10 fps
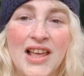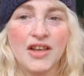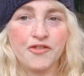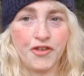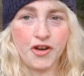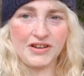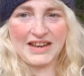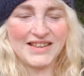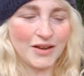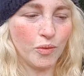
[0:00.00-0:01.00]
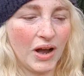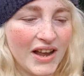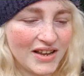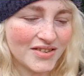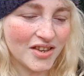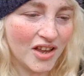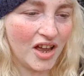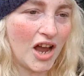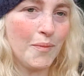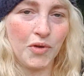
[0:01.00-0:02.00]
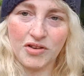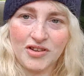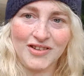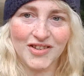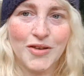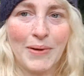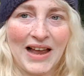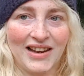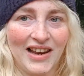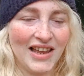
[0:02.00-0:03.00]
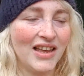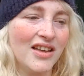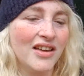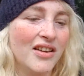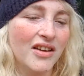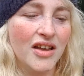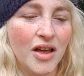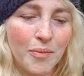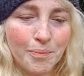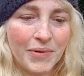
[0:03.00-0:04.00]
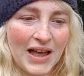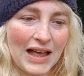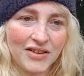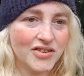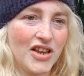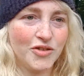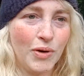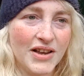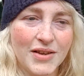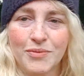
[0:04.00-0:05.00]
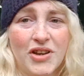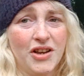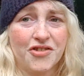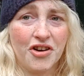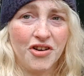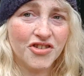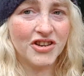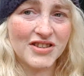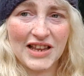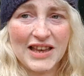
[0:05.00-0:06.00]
Food eating wise, I'm not doing too badly, but exercise wise I'm doing atrociously.